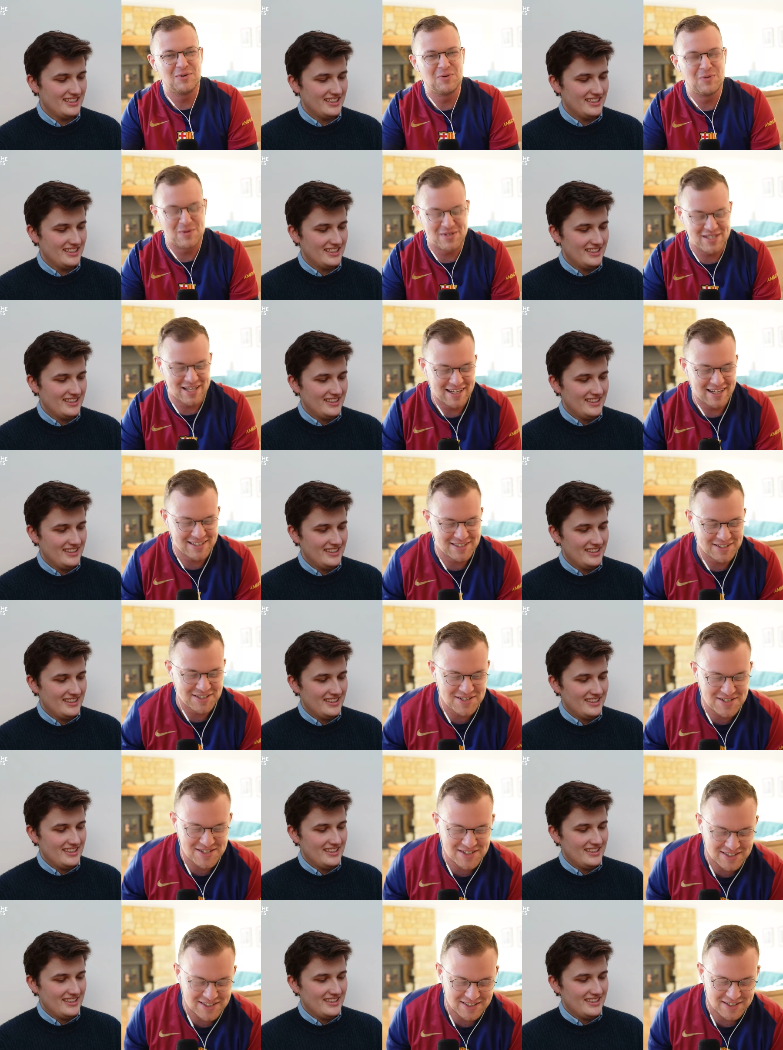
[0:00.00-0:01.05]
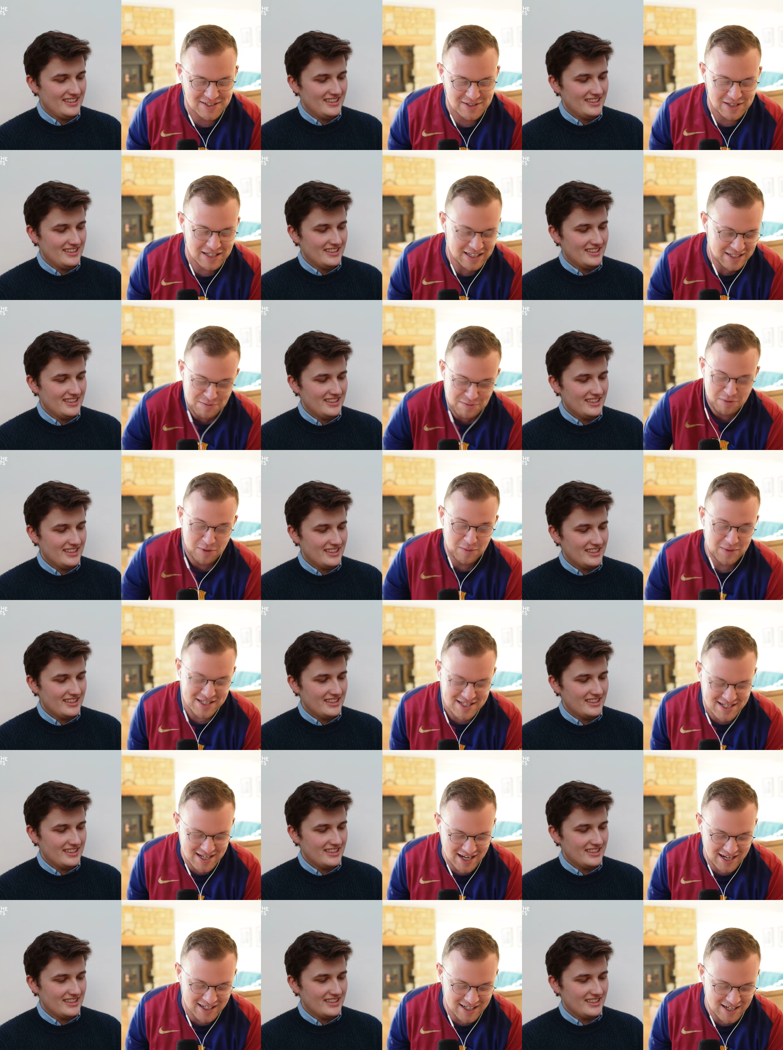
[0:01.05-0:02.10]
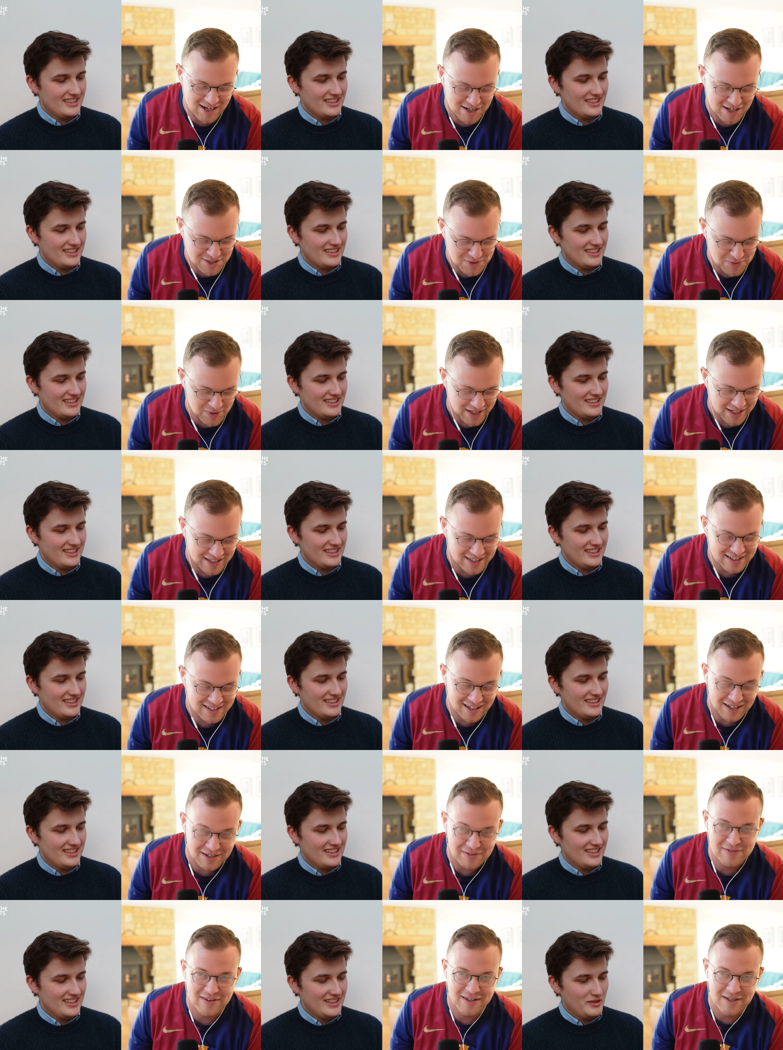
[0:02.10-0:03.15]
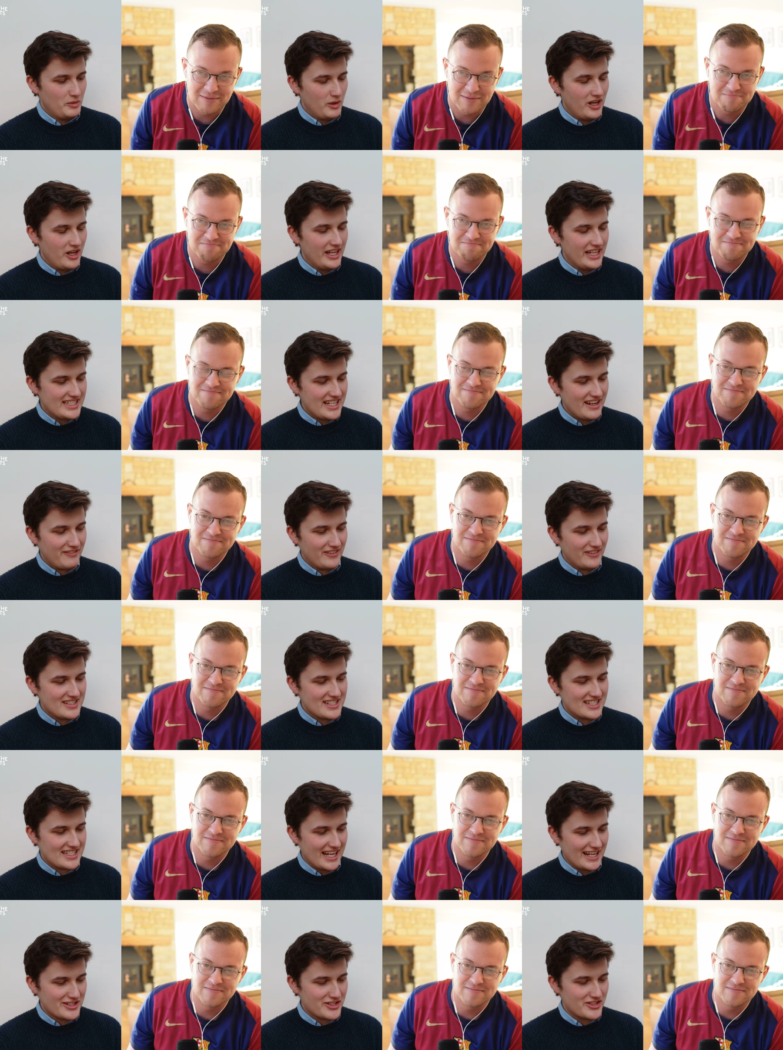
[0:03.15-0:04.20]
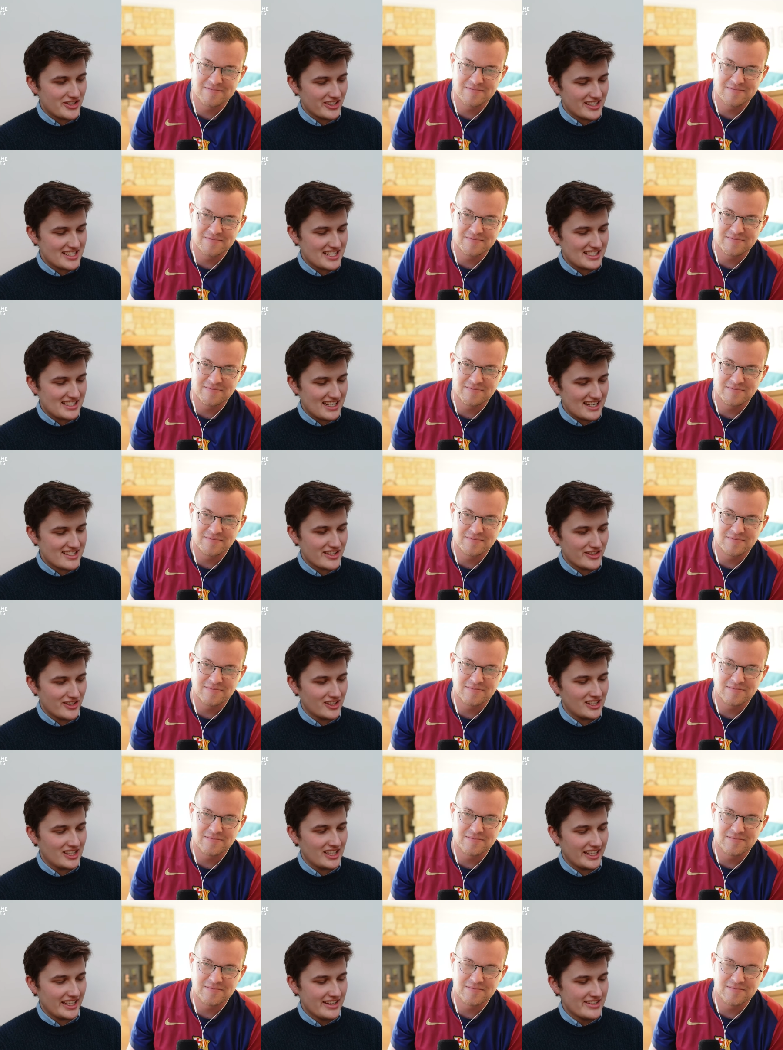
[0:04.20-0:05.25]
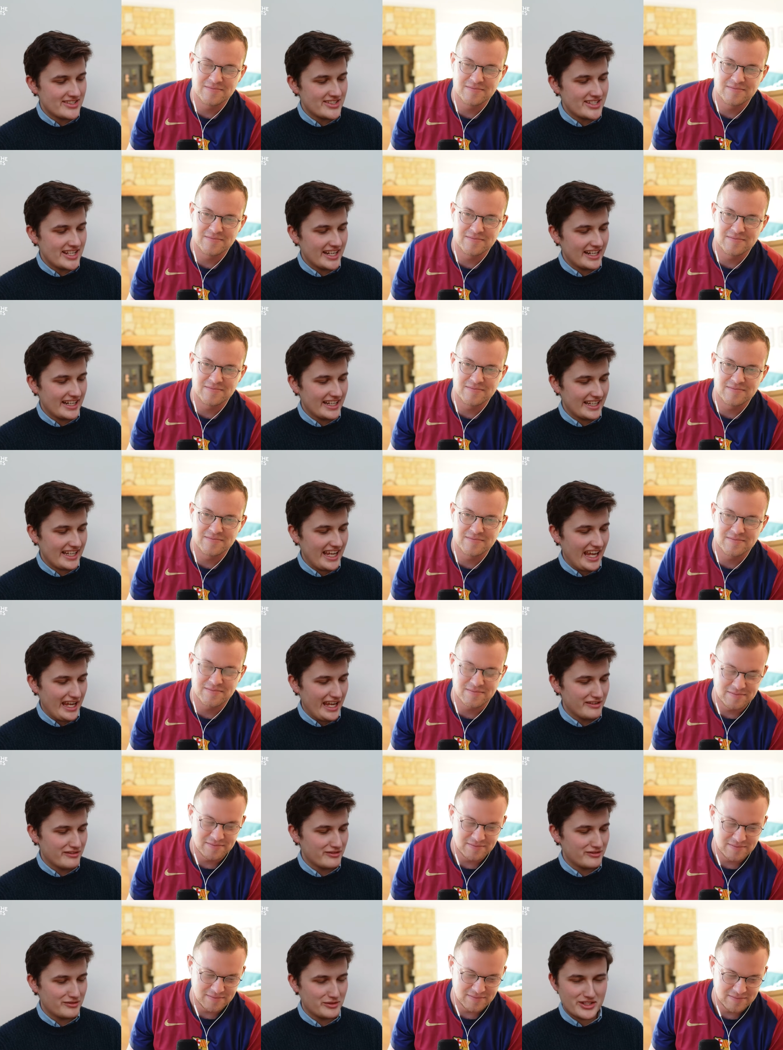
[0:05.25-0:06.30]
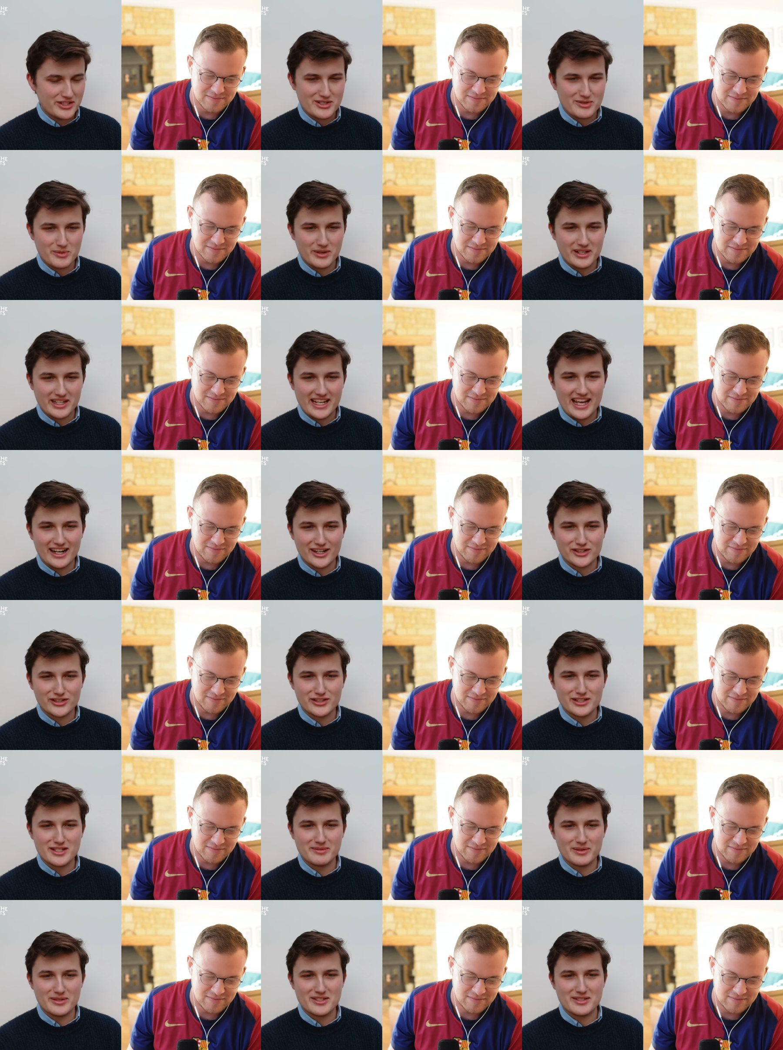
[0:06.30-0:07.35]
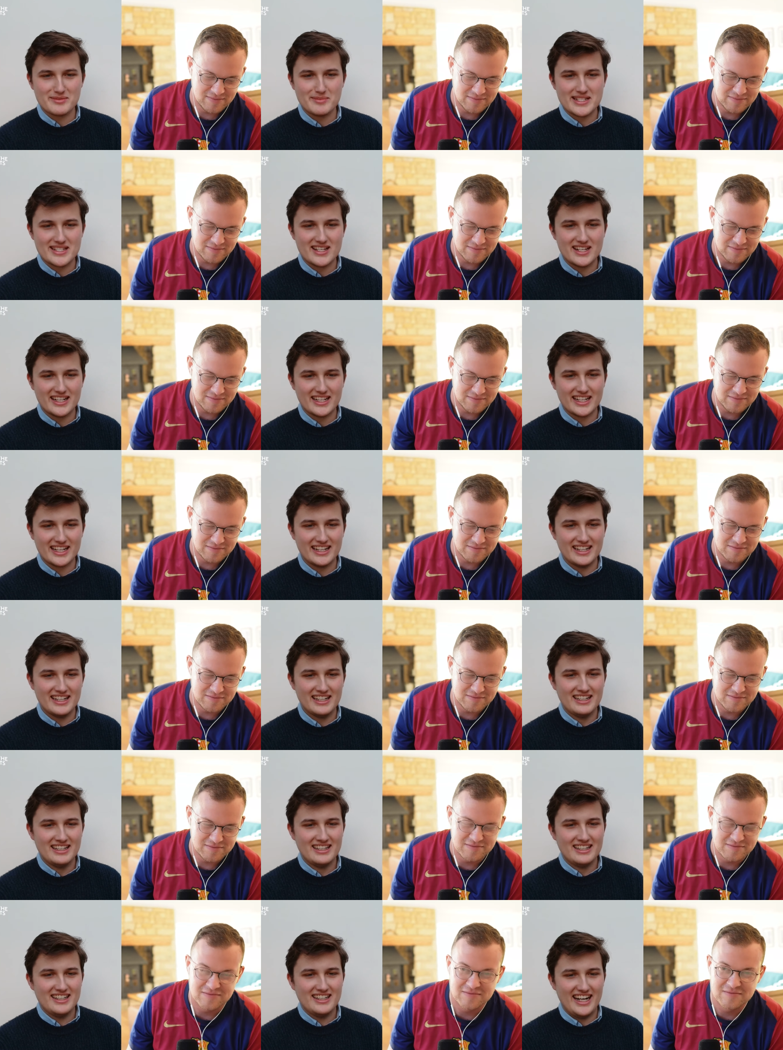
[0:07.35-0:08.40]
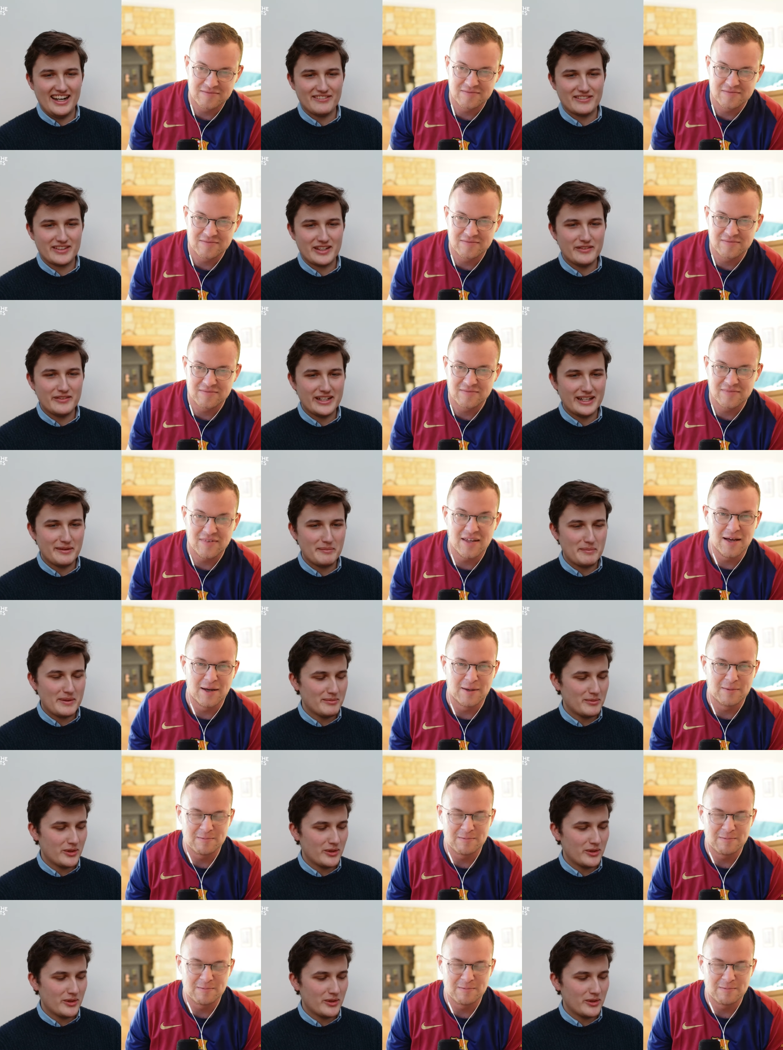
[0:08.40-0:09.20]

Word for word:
Speaker 1: was that just he's probably sat in an archway kind of thing?
Speaker 2: Well, it definitely is intentional because it doesn't look like he's sitting in a cave, which is what he actually is supposed to be sitting in. I've given yeah. it a bit